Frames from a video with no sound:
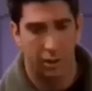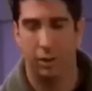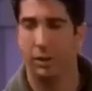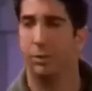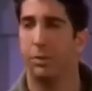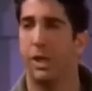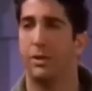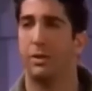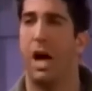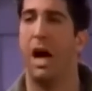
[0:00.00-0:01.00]
Rachel,
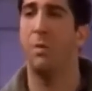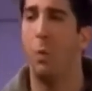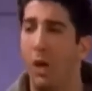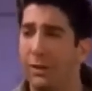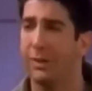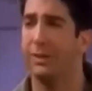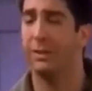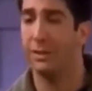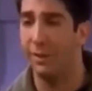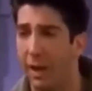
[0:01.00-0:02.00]
I wanted to tell you. I